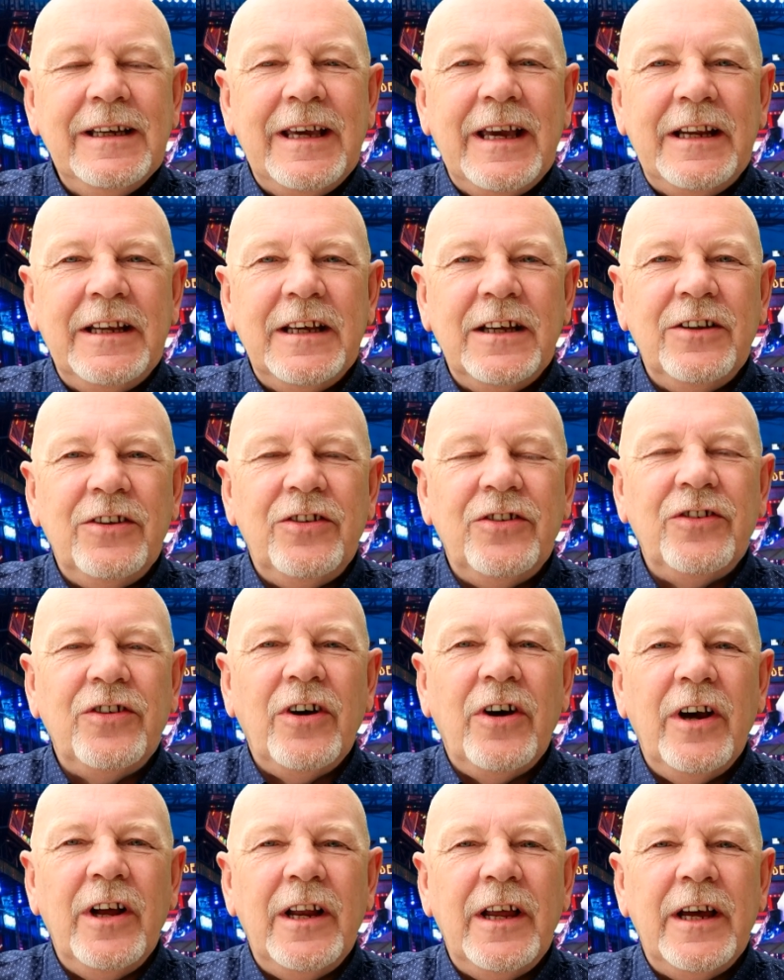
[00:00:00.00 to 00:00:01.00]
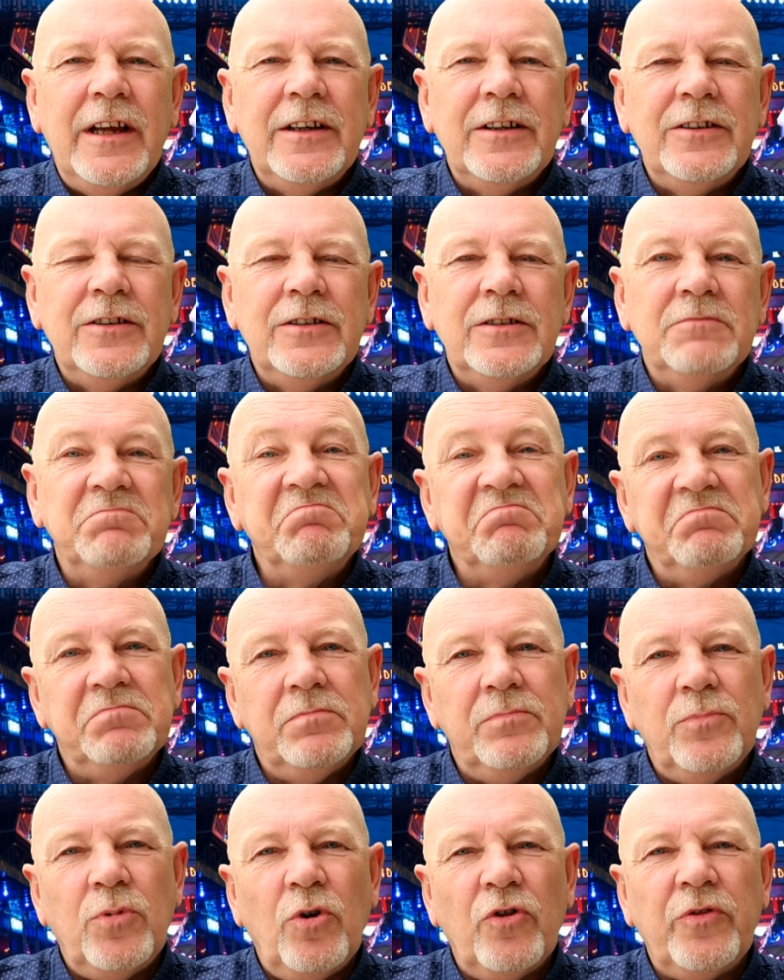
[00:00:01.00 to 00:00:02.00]
getting into Thailand
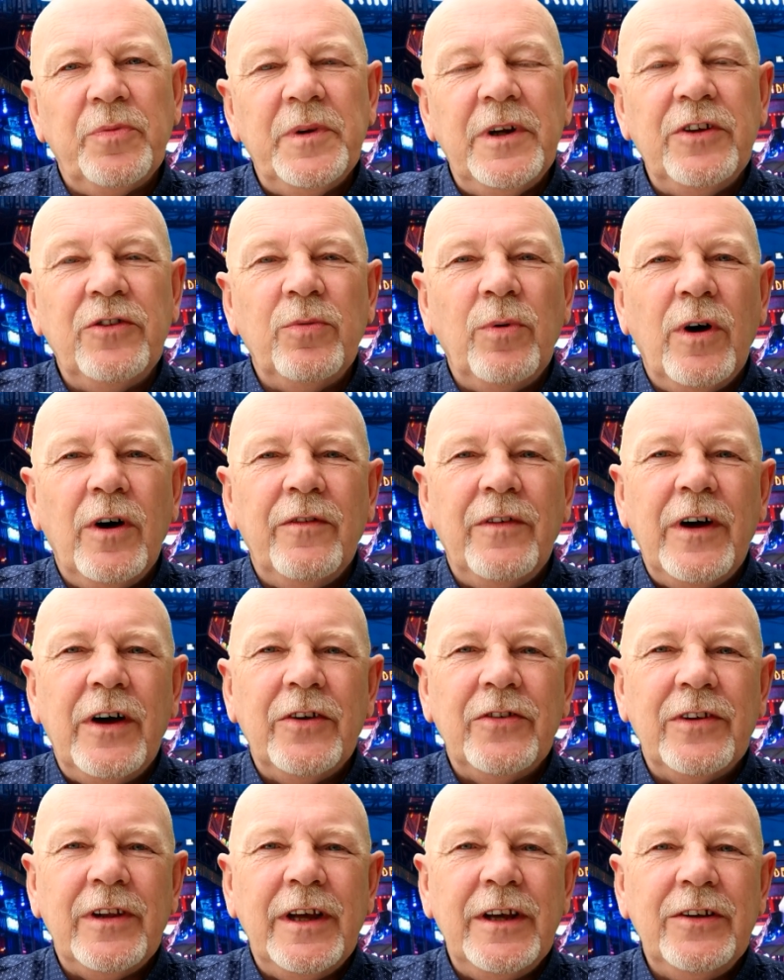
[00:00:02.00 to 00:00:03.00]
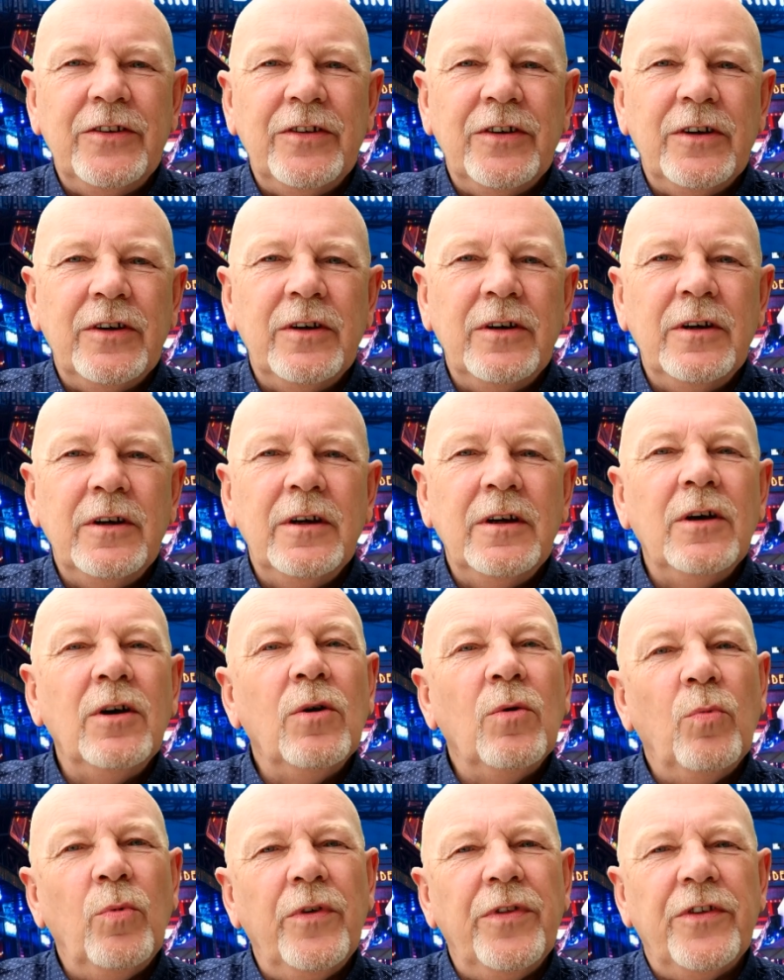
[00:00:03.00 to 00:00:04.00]
approximately 12 hours later.
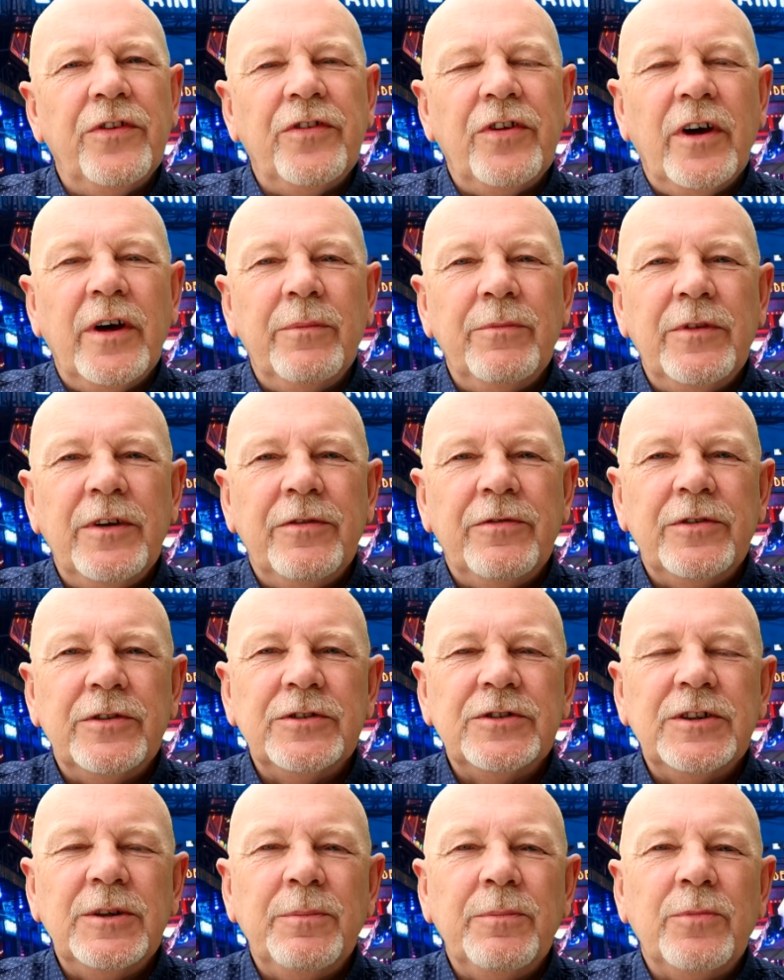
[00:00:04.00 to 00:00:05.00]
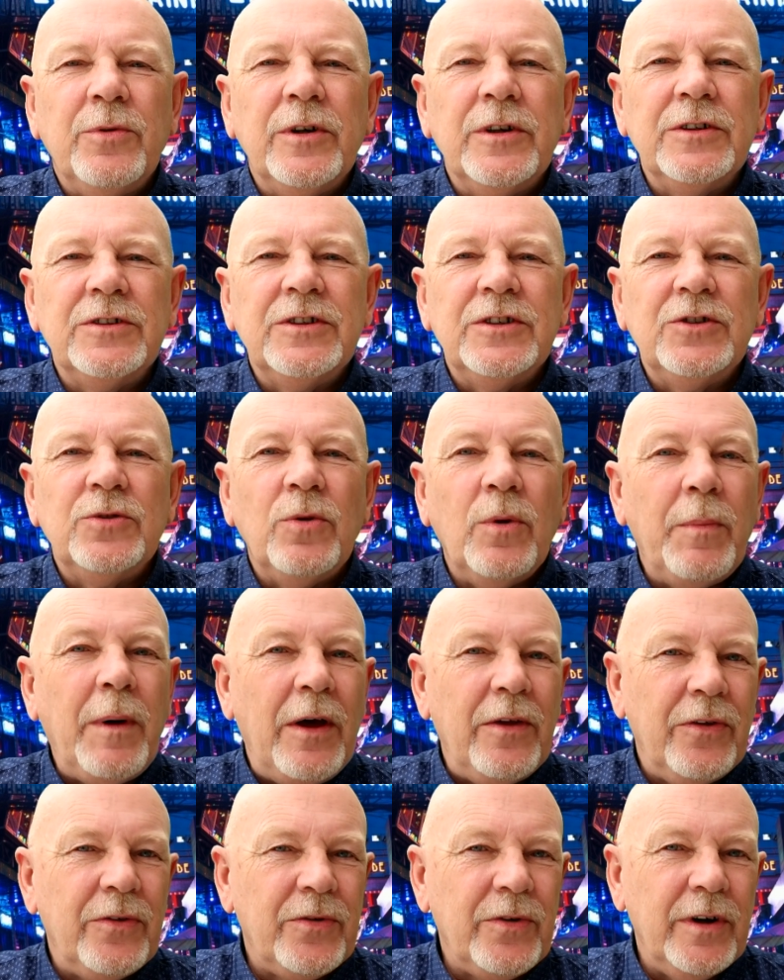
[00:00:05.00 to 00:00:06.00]
With the time difference, it brings it to
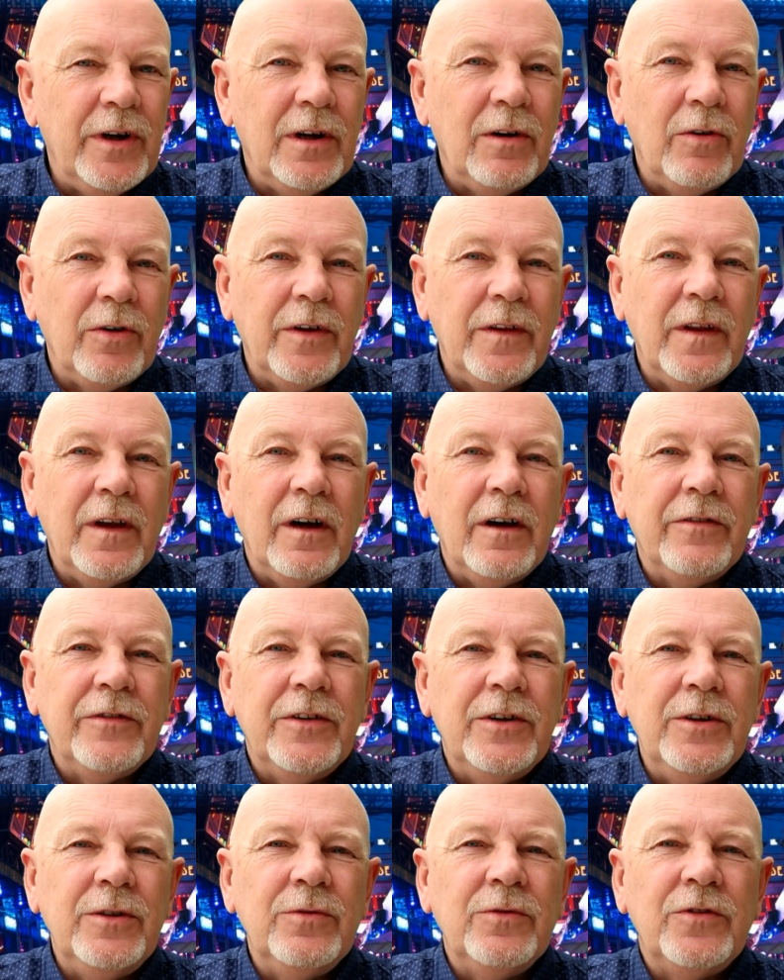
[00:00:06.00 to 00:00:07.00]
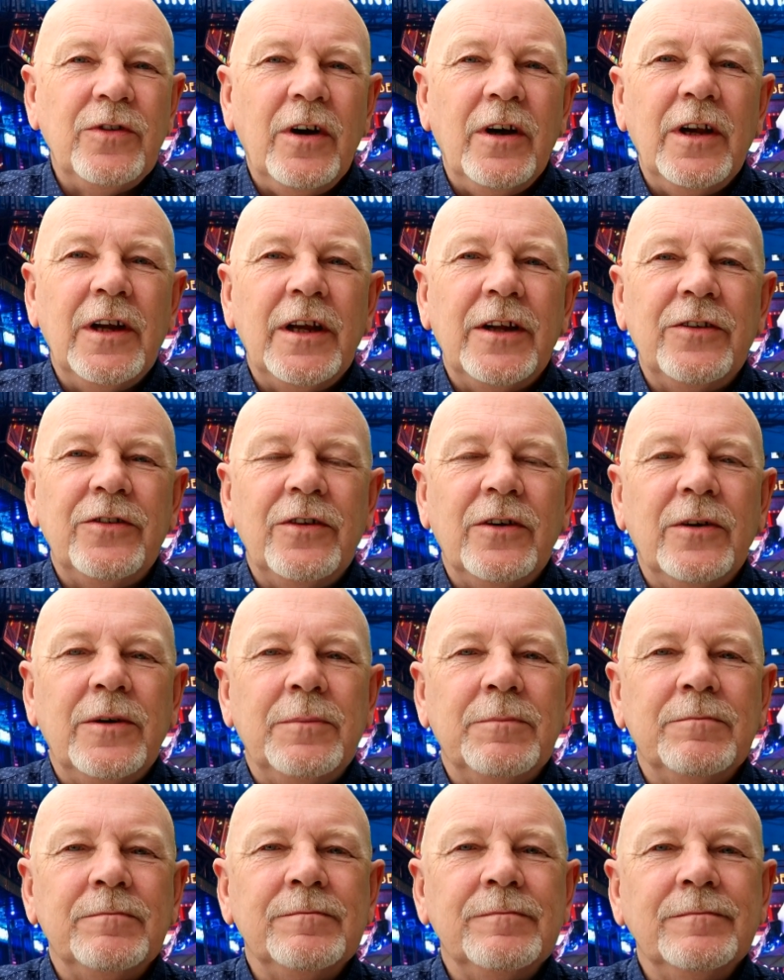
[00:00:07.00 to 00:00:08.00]
about 3 o'clock in the afternoon Thailand
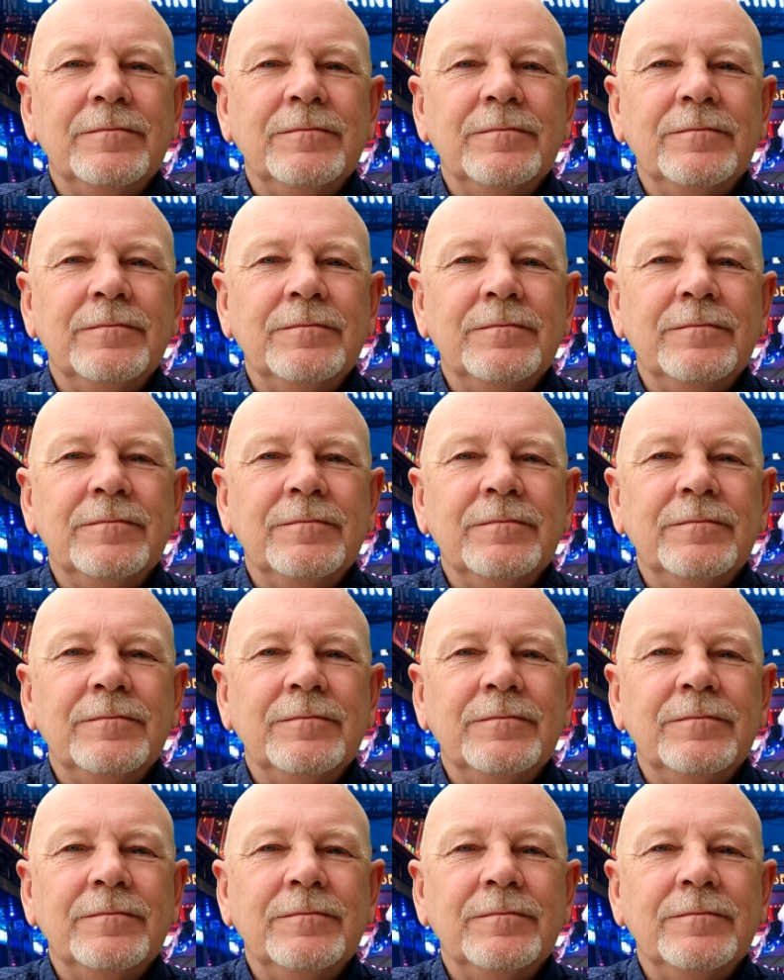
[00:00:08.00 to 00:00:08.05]
time.